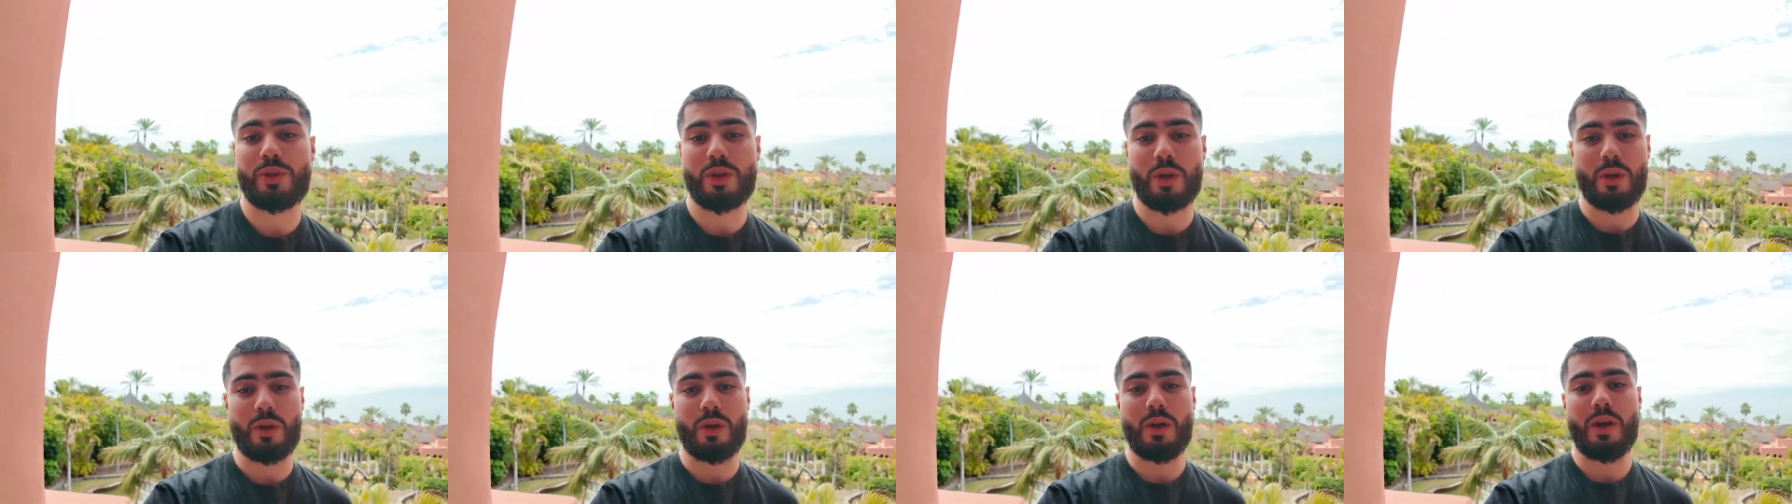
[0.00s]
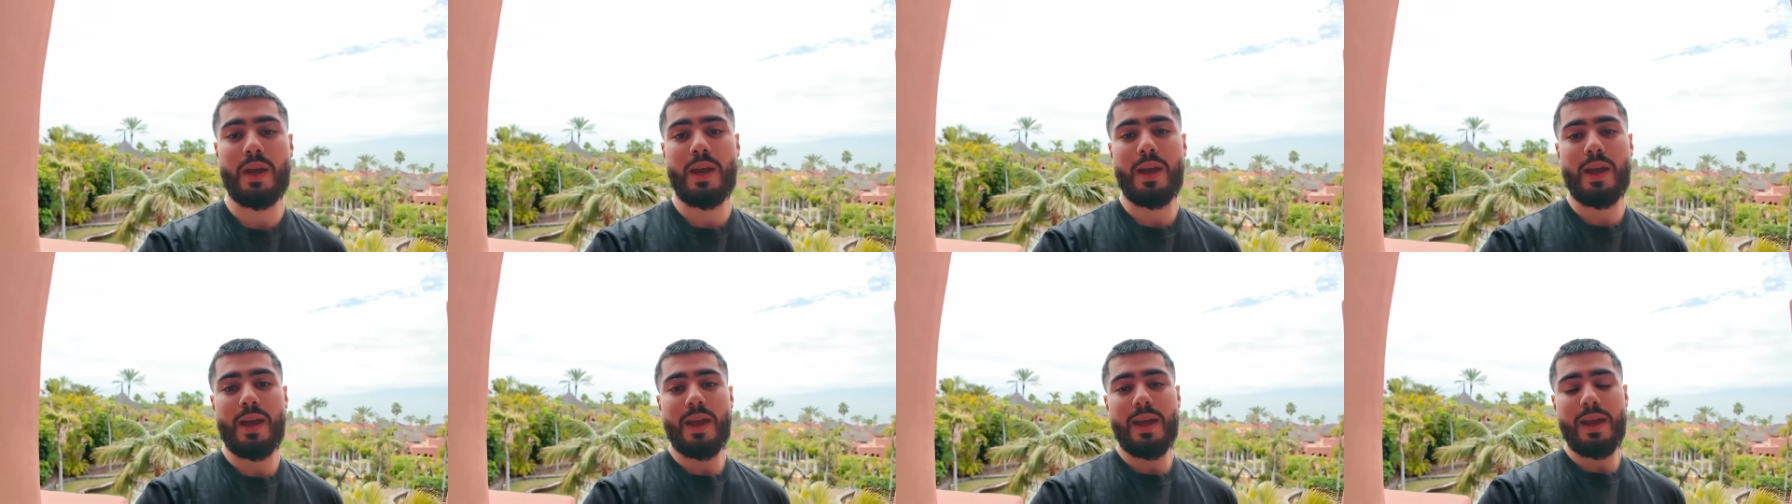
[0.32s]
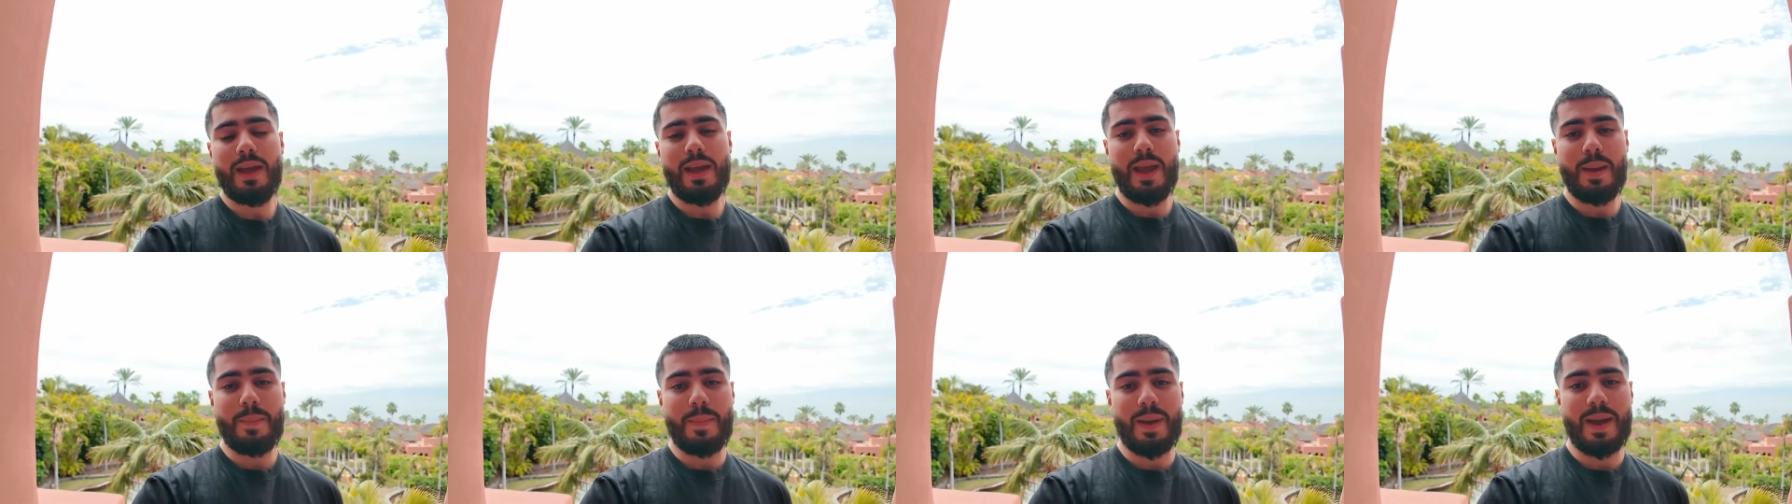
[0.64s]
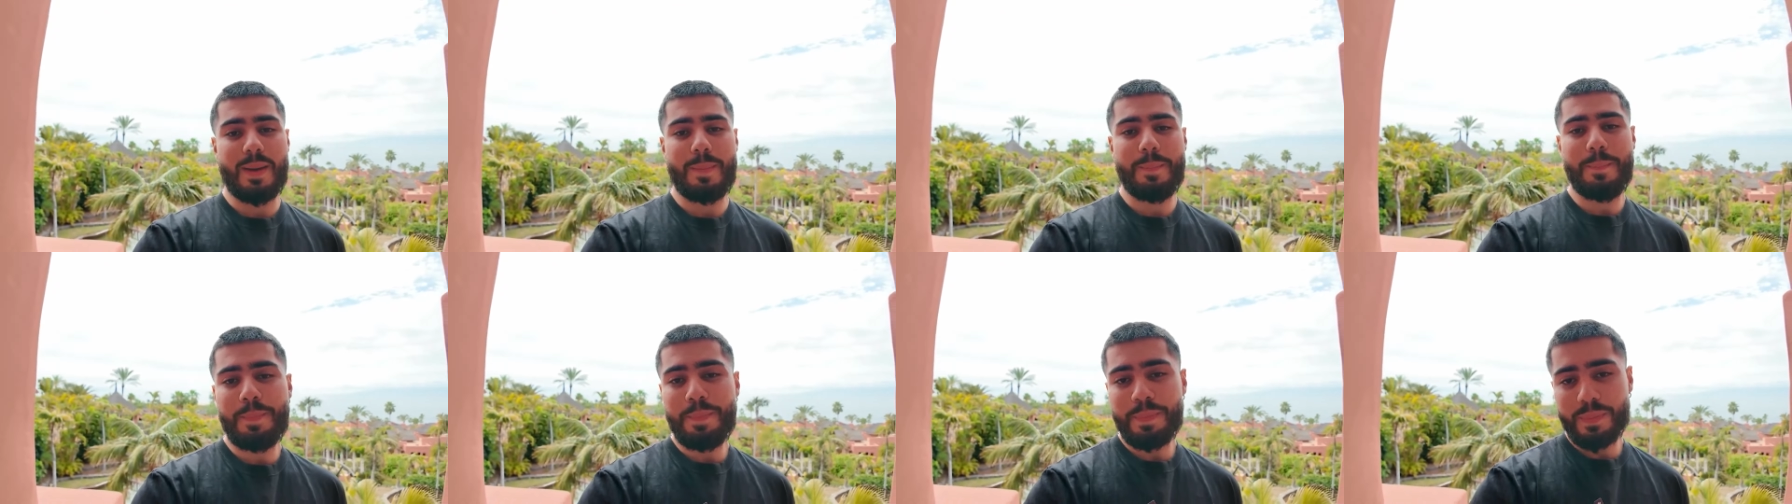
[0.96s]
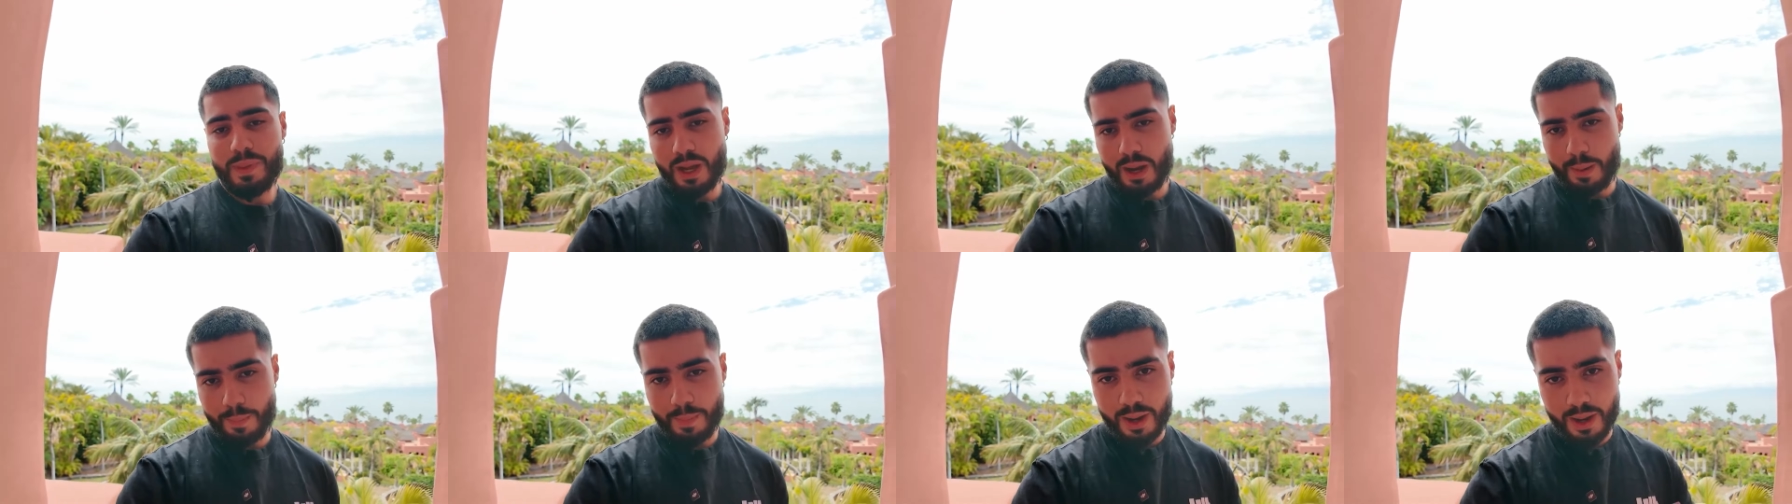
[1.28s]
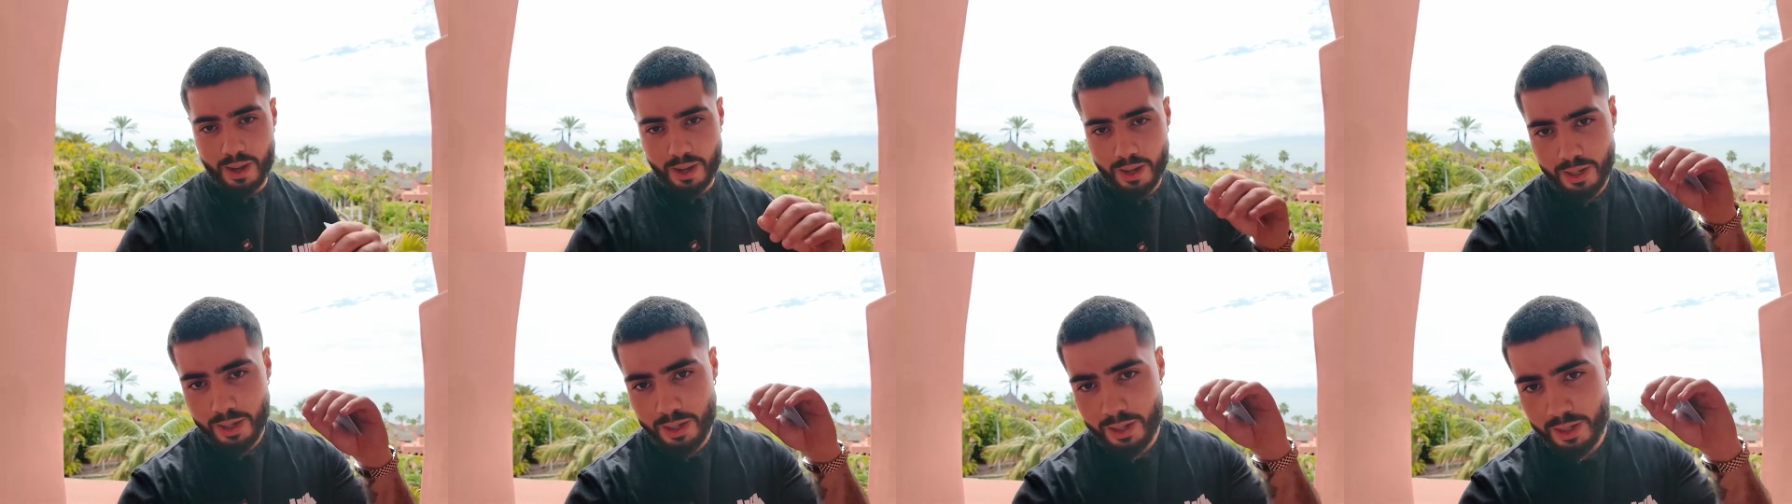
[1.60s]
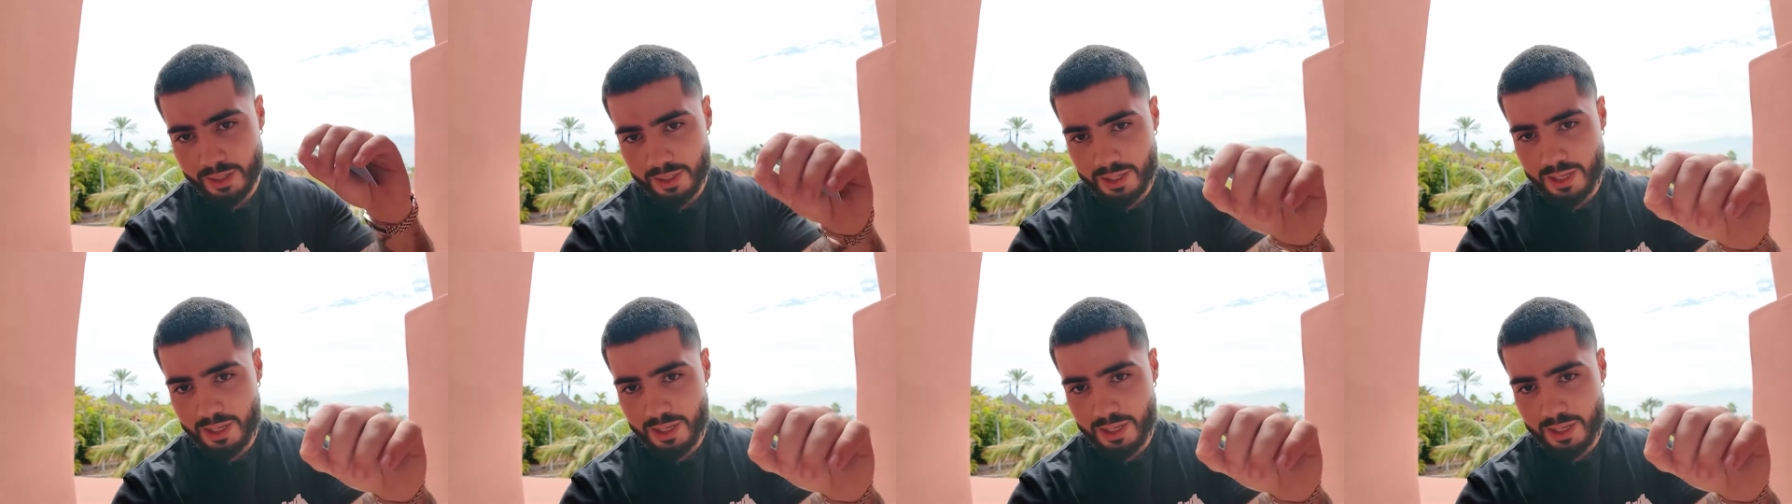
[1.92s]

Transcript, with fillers: So yeah, man, I'ma